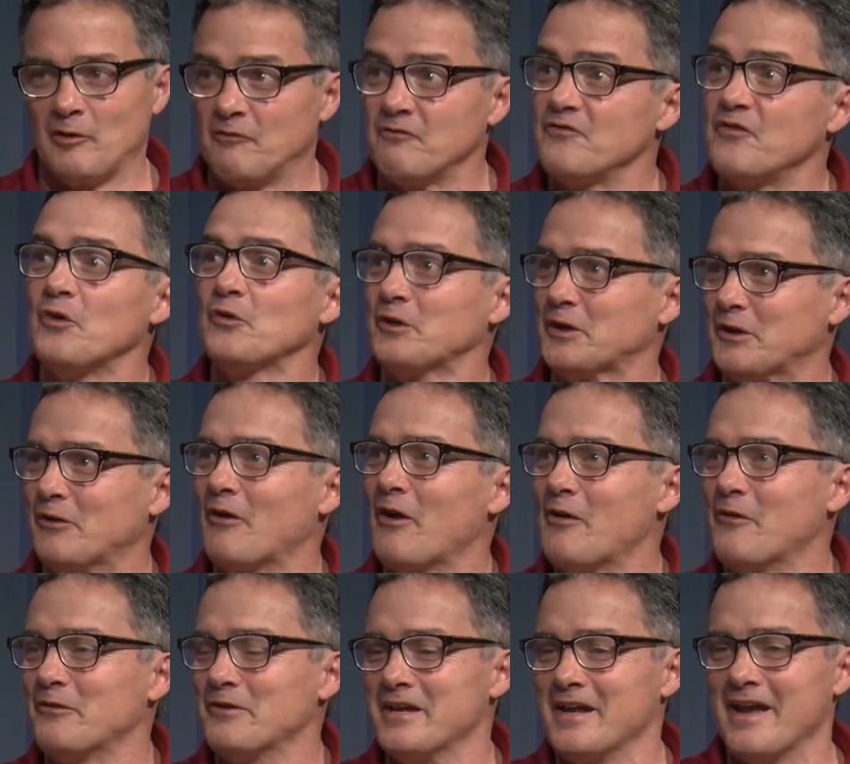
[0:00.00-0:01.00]
fully
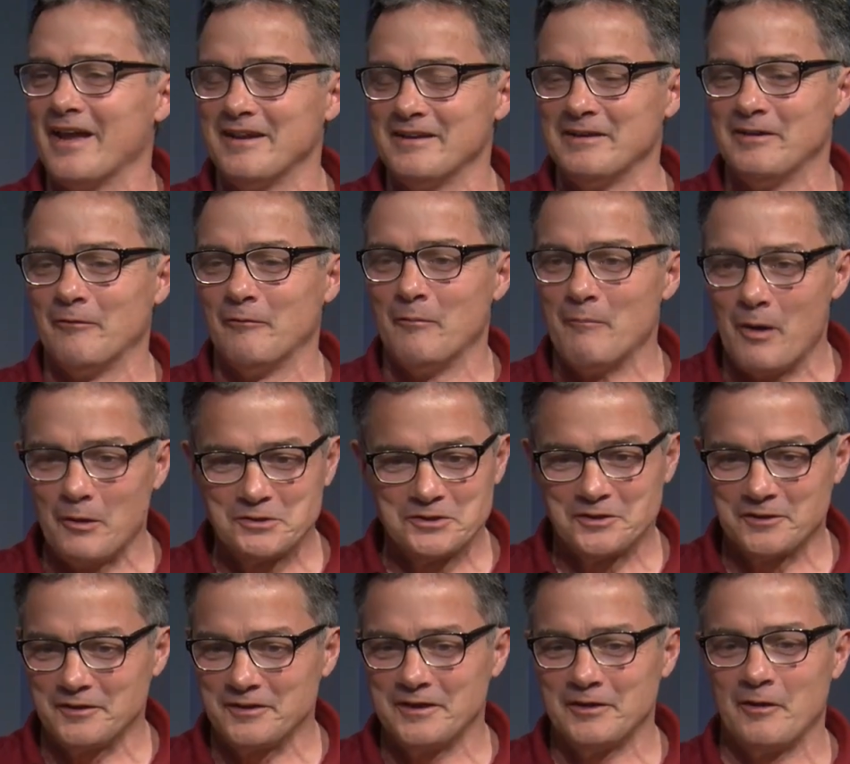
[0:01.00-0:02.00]
grown yet,
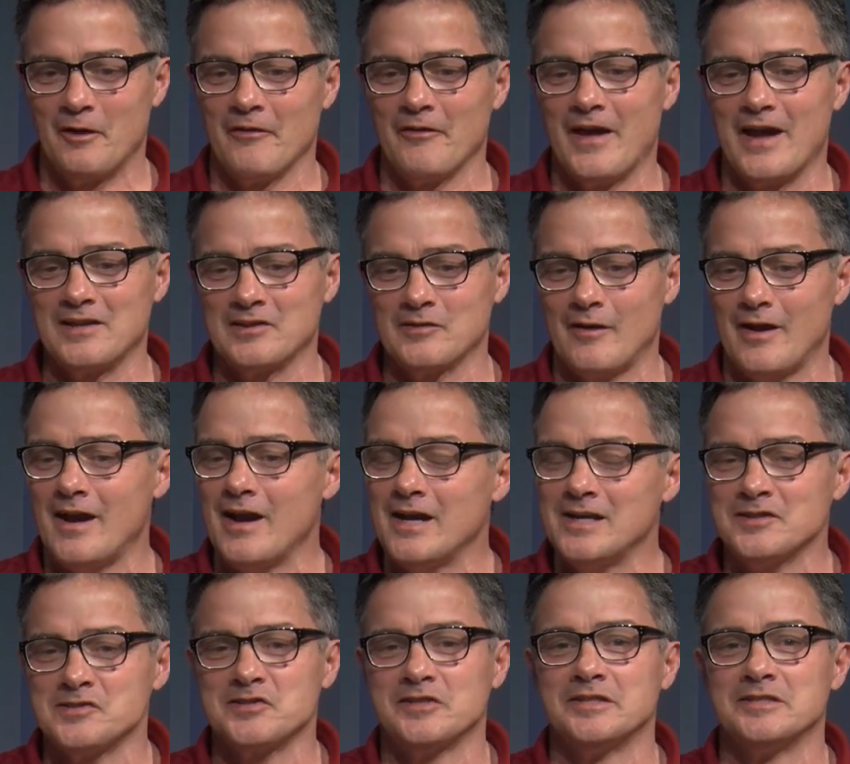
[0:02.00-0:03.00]
emotionally and all that. So I
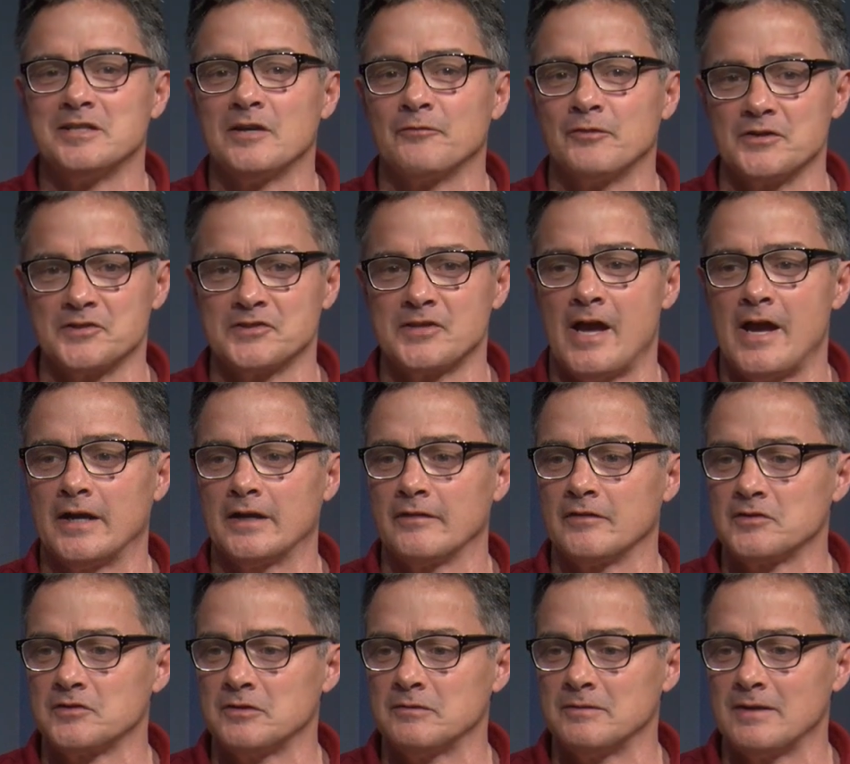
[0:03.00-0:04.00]
just see a different side of
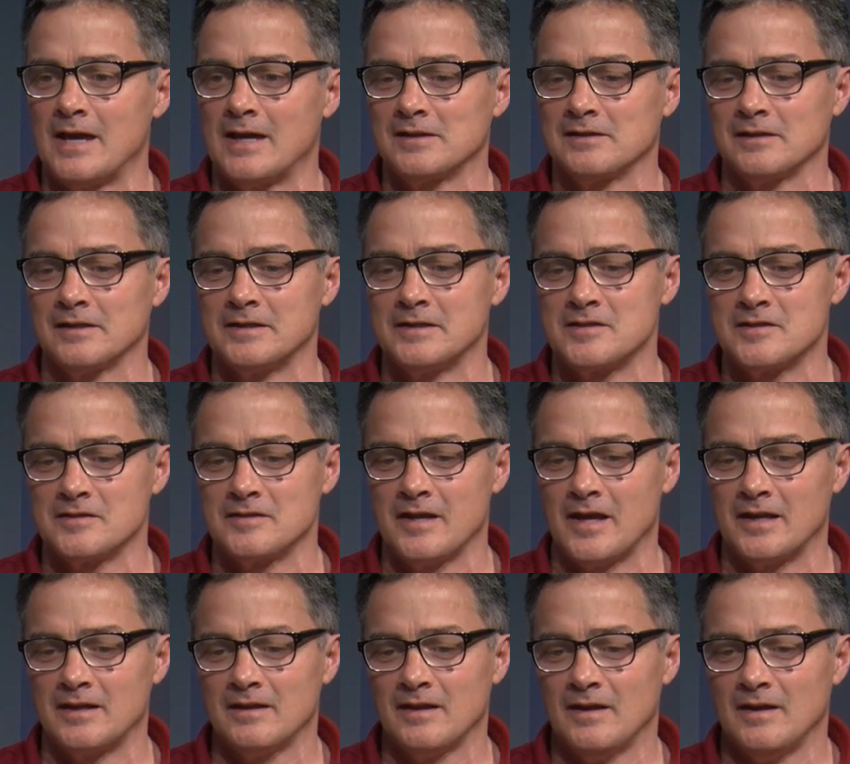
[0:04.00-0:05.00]
the student athletes
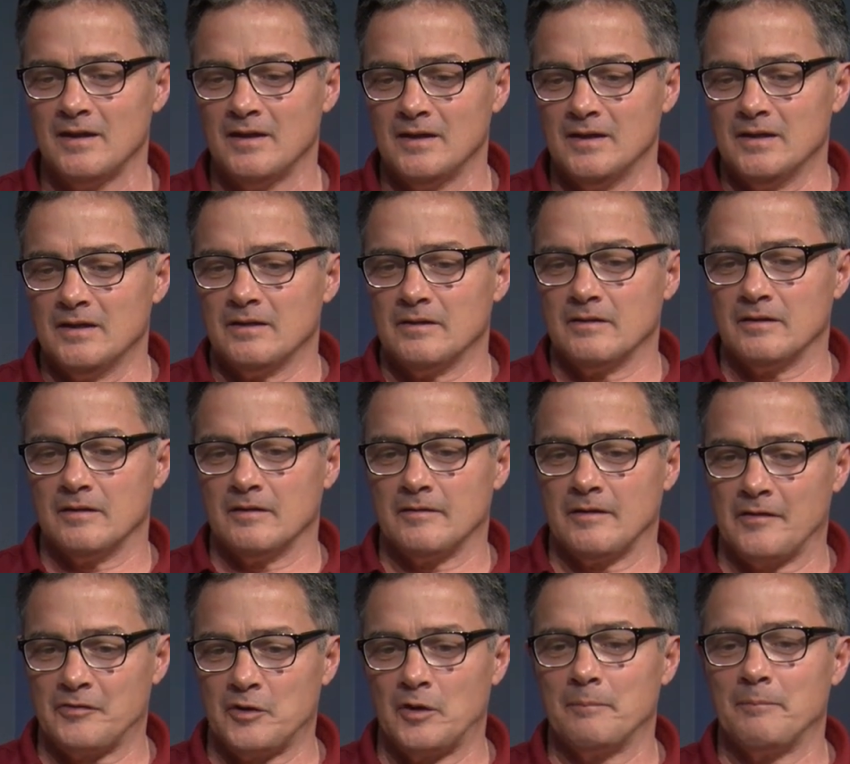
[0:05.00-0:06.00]
that
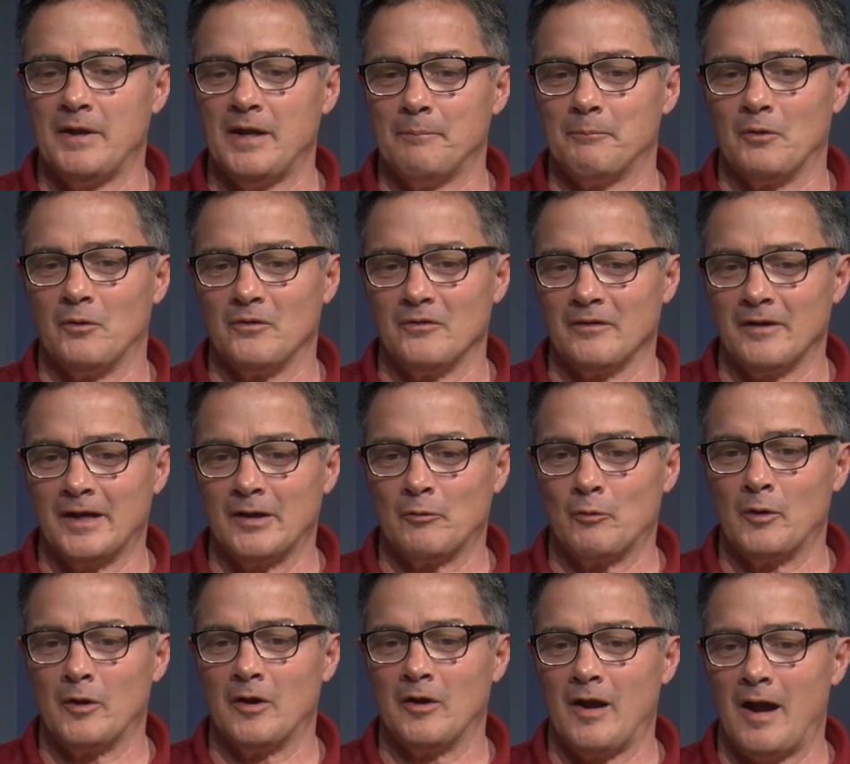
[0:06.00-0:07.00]
they're people, like
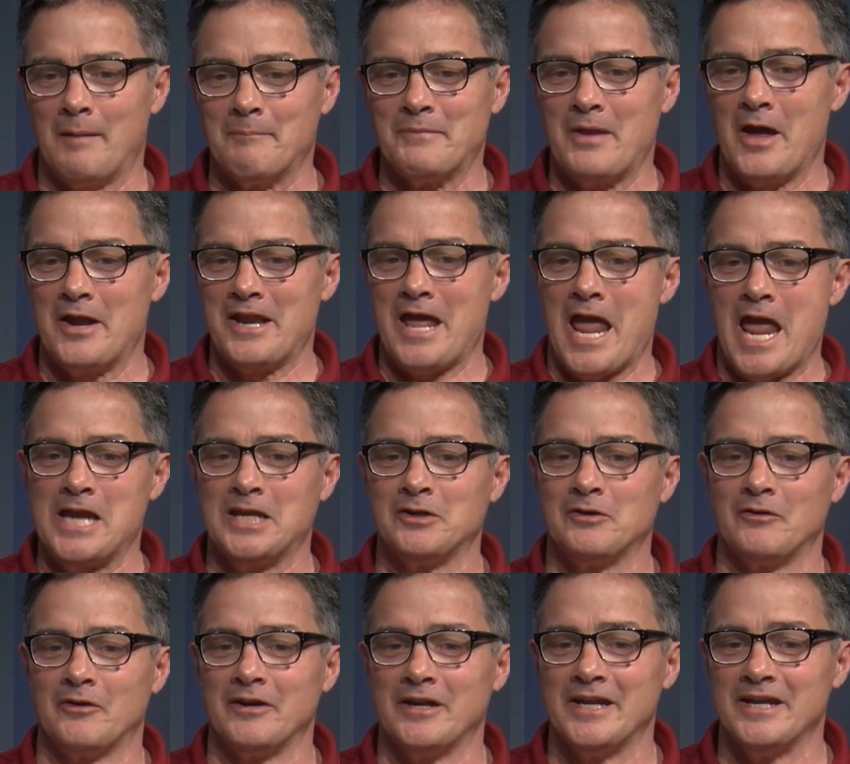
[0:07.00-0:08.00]
where I'm not
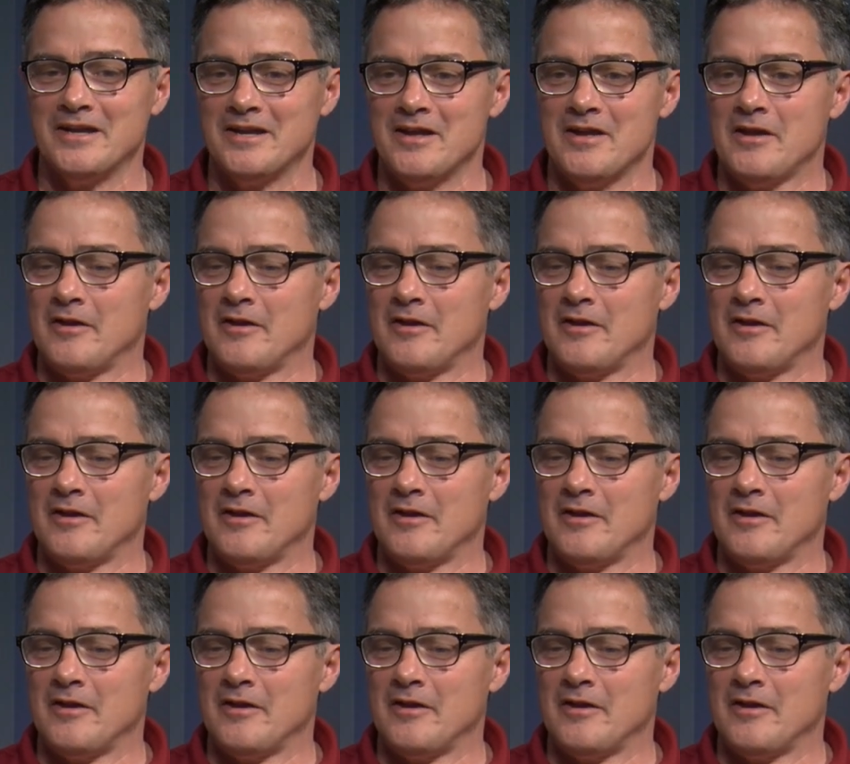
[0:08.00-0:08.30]
angry.